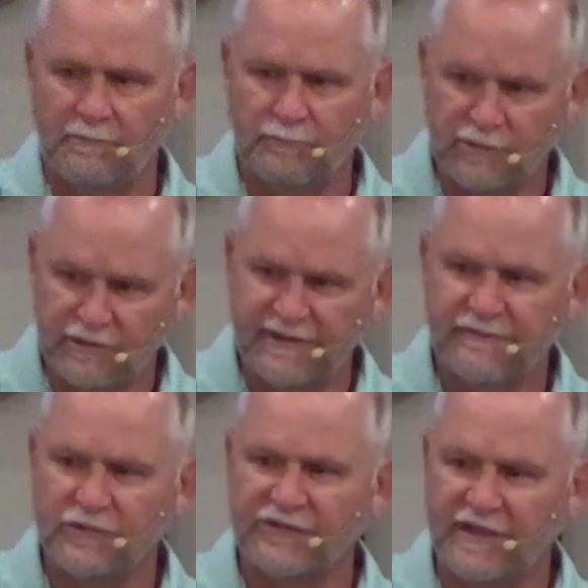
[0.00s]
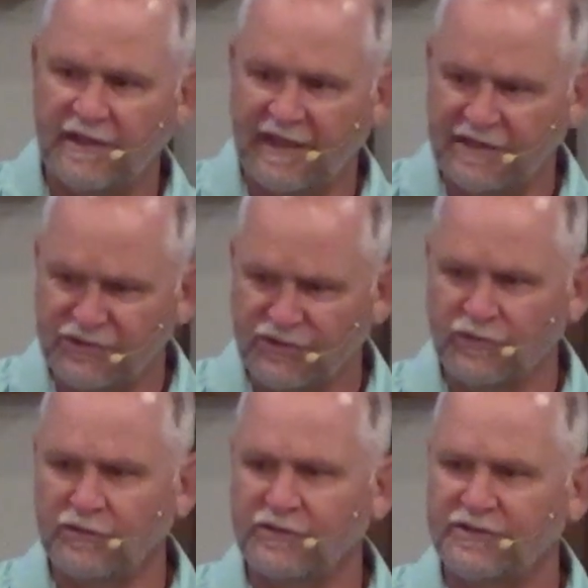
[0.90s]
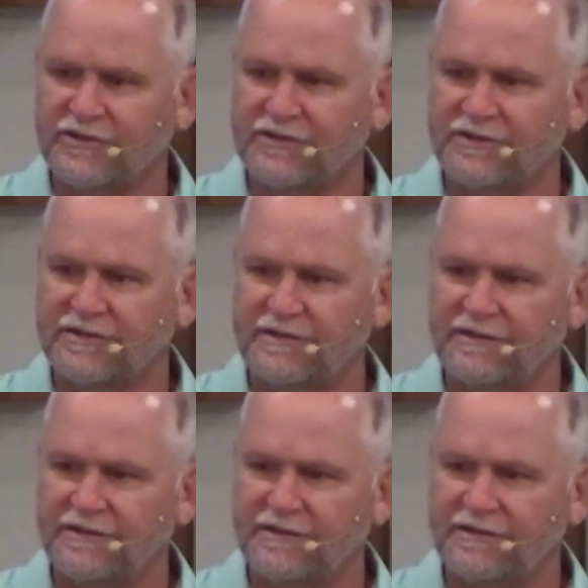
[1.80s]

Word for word: believers at a church